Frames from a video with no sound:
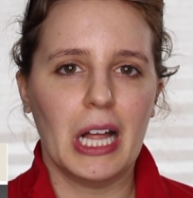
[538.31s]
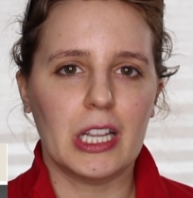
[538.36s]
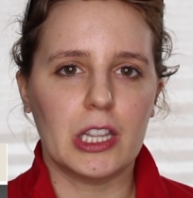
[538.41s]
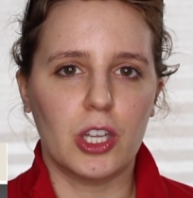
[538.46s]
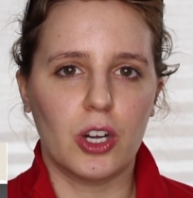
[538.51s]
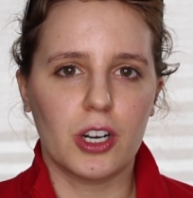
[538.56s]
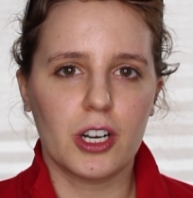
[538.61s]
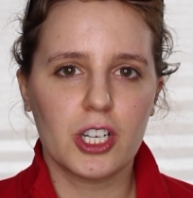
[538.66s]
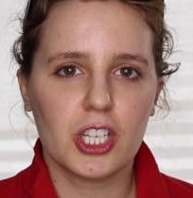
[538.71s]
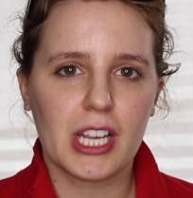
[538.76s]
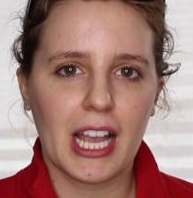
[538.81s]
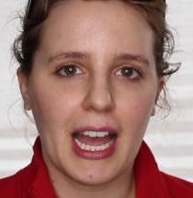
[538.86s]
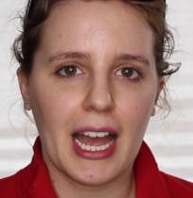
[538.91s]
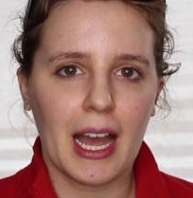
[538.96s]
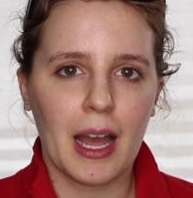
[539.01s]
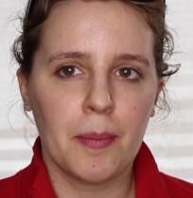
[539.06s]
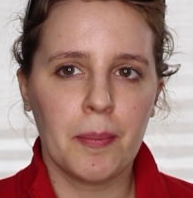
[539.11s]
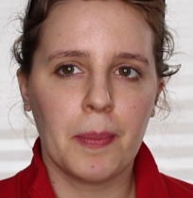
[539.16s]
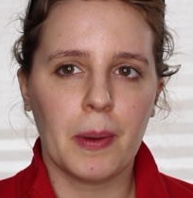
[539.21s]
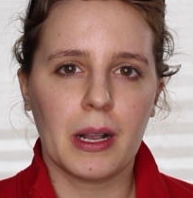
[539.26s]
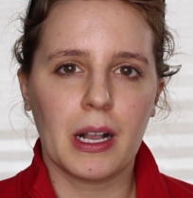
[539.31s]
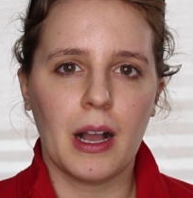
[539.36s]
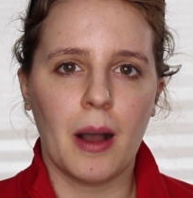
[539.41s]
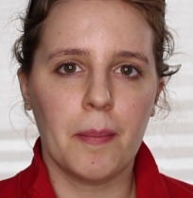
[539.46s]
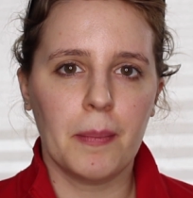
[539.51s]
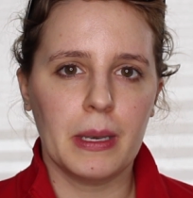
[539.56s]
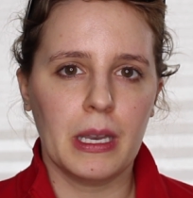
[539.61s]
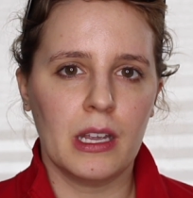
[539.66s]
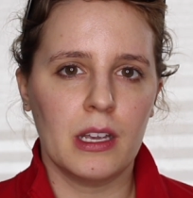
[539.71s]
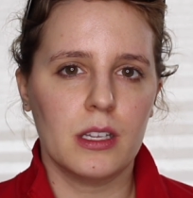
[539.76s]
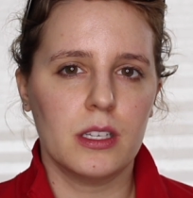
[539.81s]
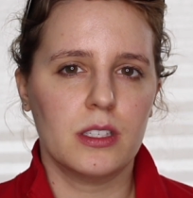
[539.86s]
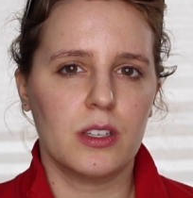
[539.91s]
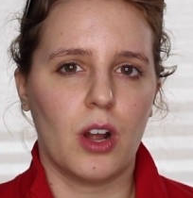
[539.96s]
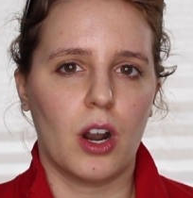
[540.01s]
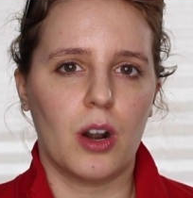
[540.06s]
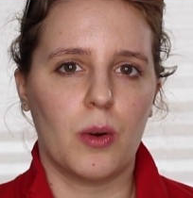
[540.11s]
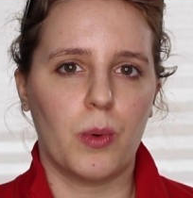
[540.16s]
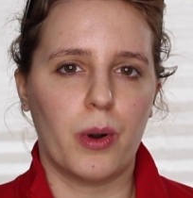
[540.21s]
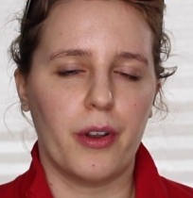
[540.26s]
Large cap companies
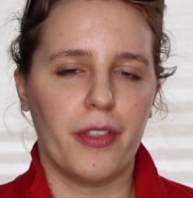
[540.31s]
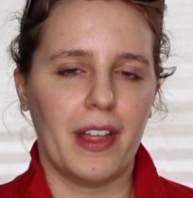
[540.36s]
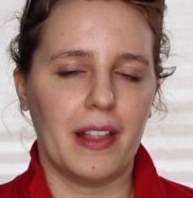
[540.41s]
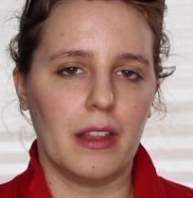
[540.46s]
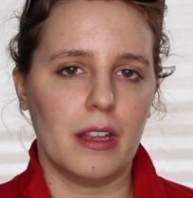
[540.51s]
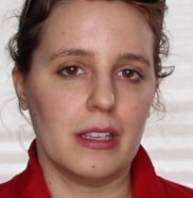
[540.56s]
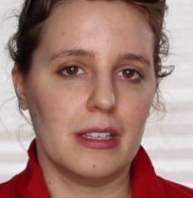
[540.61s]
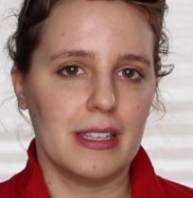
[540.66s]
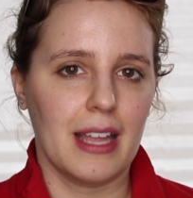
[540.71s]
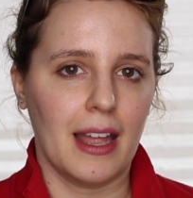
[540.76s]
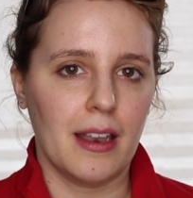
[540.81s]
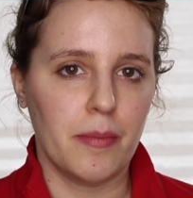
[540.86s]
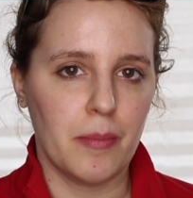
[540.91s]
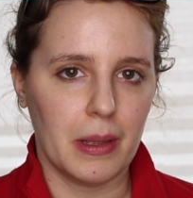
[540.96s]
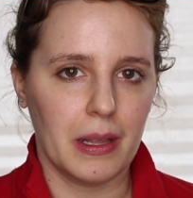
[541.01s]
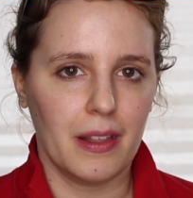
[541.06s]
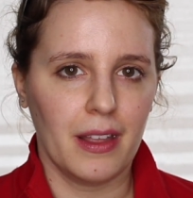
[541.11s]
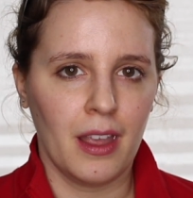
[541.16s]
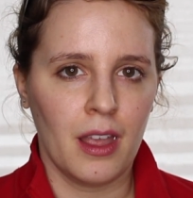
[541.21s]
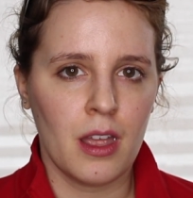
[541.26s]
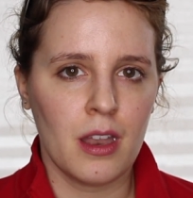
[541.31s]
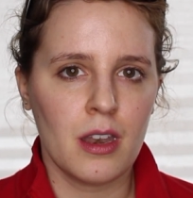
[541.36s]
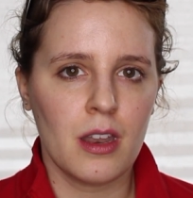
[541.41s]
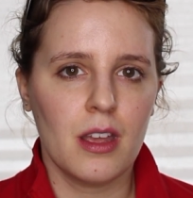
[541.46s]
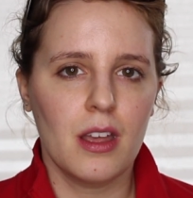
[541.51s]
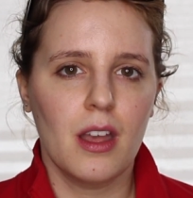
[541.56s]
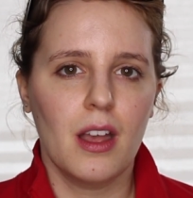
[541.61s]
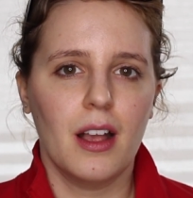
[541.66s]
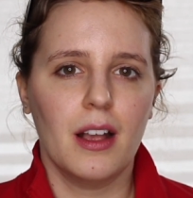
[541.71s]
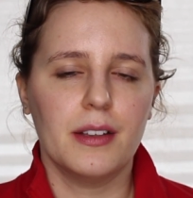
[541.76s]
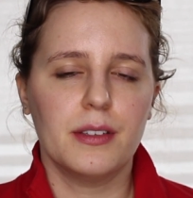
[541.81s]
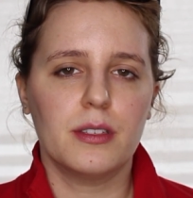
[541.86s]
are worth at least 10 billion.